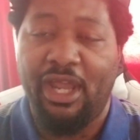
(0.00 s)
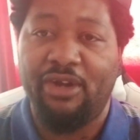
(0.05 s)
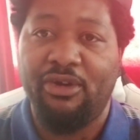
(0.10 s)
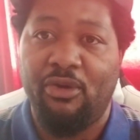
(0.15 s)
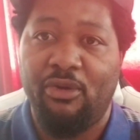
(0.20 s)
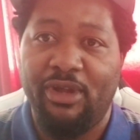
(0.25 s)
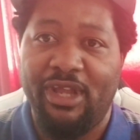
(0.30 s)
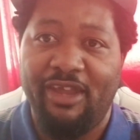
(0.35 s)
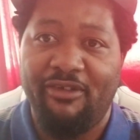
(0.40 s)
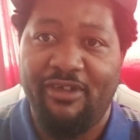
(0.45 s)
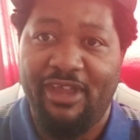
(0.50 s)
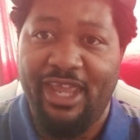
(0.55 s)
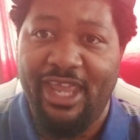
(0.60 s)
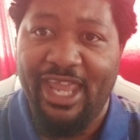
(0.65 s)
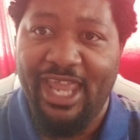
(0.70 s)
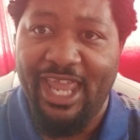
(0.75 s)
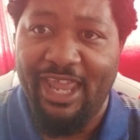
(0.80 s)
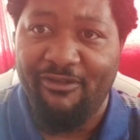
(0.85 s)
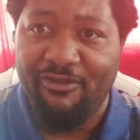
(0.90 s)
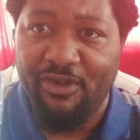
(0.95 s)
I don't know
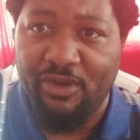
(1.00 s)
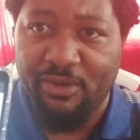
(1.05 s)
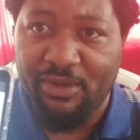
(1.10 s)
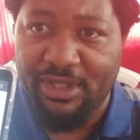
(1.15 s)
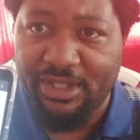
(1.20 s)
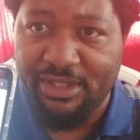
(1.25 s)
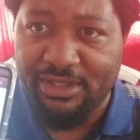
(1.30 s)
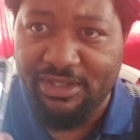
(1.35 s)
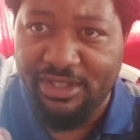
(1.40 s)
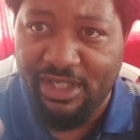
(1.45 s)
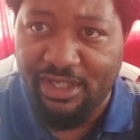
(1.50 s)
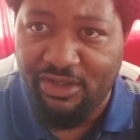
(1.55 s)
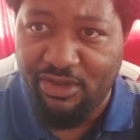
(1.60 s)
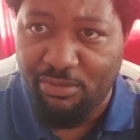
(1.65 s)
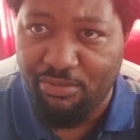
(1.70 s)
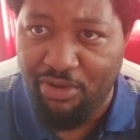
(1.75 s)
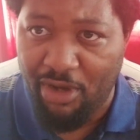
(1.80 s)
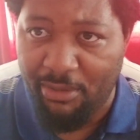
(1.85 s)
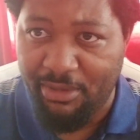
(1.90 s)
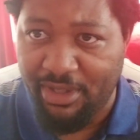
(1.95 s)
if you can see it. You
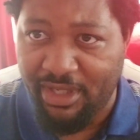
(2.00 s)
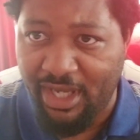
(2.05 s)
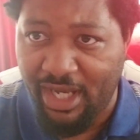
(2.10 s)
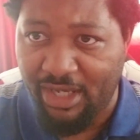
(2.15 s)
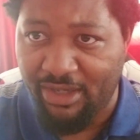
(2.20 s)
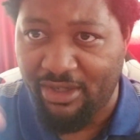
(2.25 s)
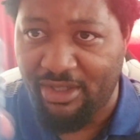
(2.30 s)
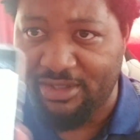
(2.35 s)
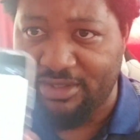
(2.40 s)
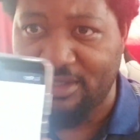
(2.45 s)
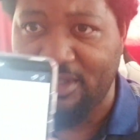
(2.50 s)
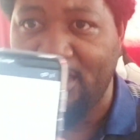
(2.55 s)
probably can't because